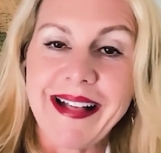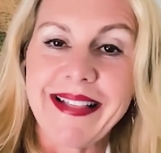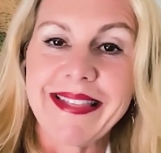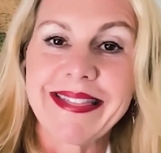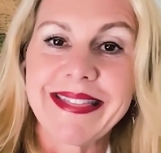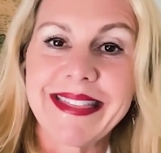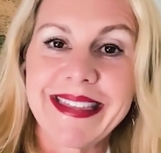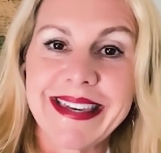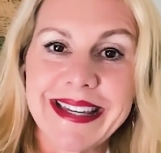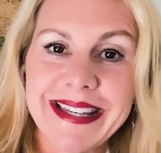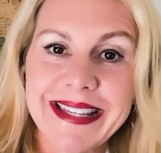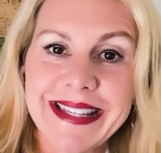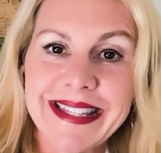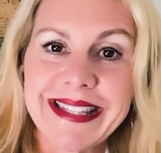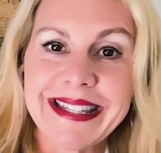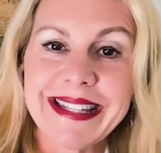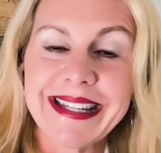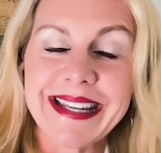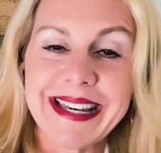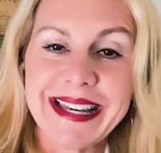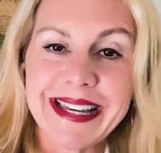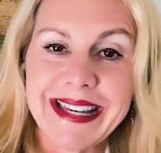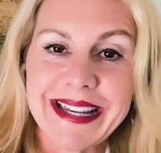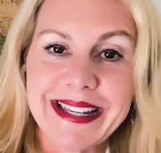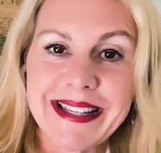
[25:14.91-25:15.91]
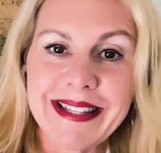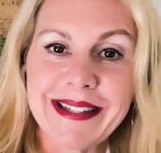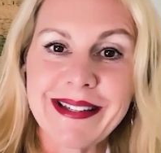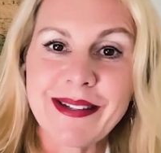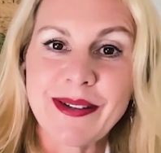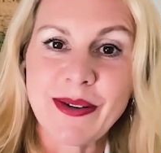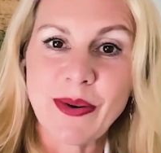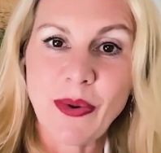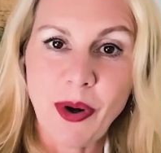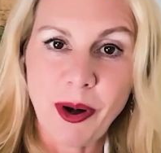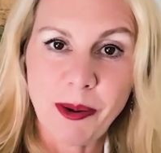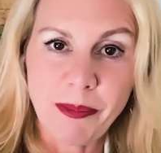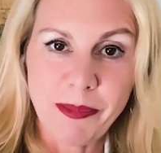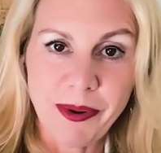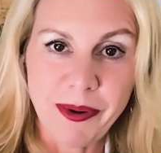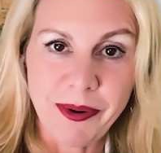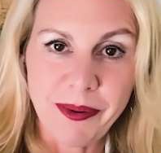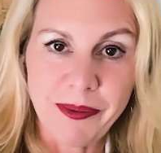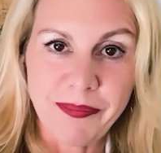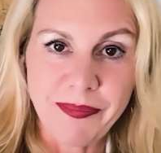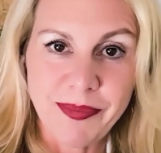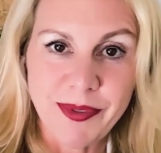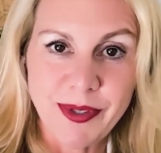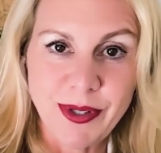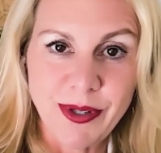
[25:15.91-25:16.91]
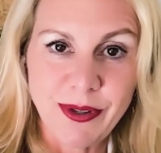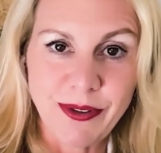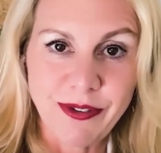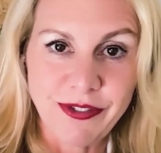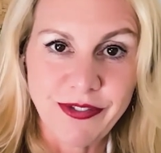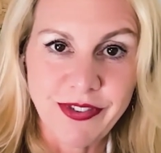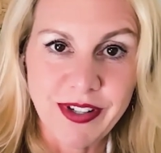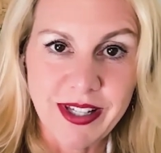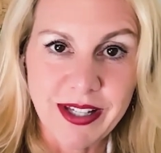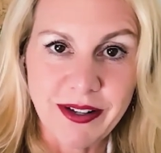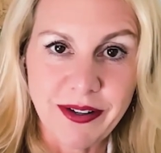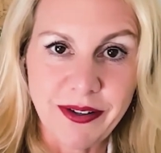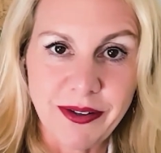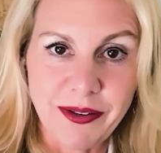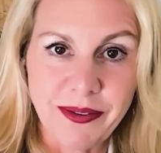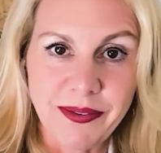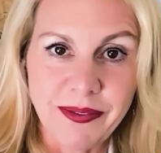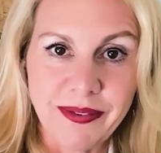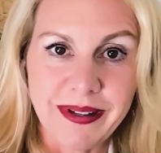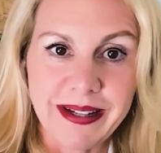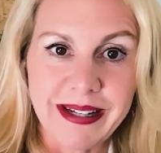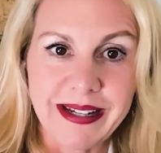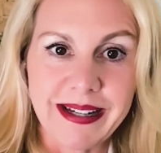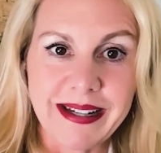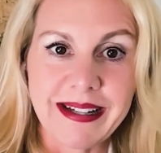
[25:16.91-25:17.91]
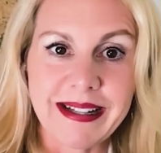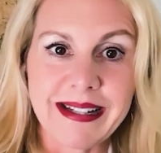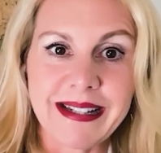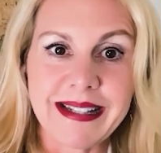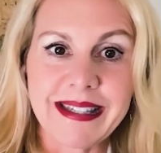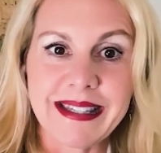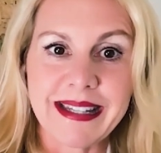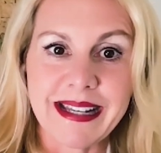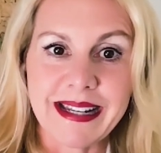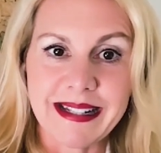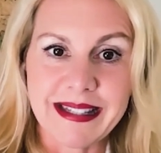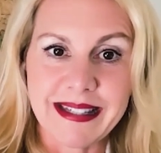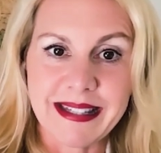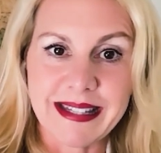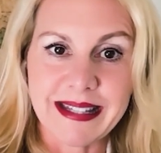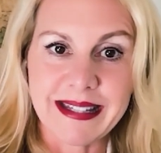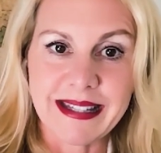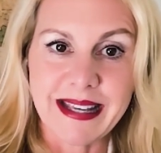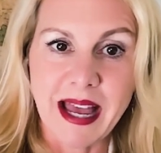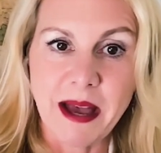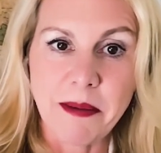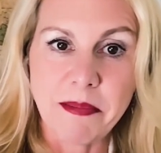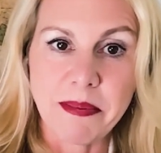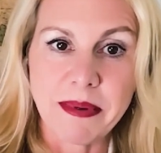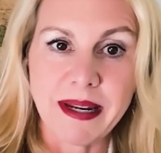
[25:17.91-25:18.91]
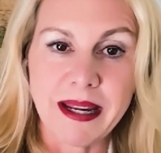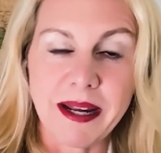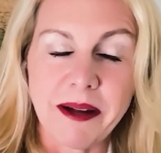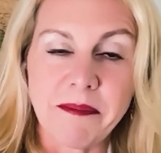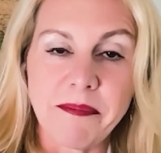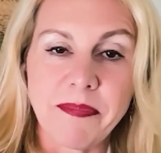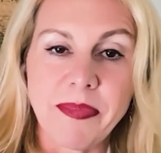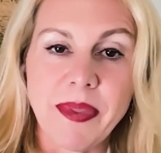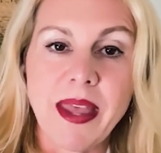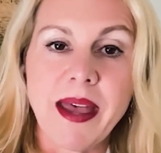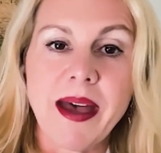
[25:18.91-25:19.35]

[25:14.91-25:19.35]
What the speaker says: this is normal to feel and sense this happening.